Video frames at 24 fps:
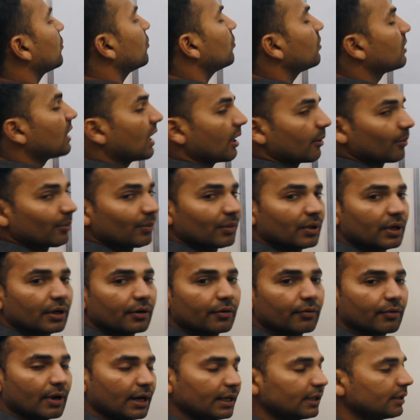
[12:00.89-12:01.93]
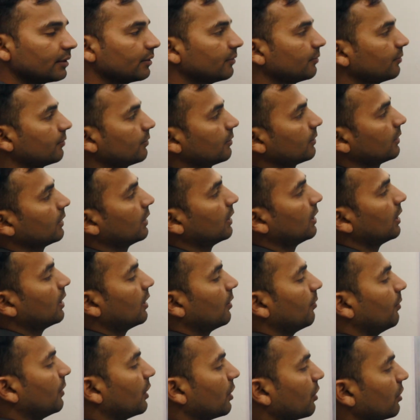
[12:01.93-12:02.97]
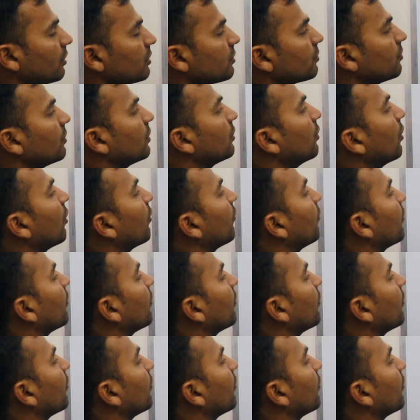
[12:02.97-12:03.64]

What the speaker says: 2 times, right? Because we go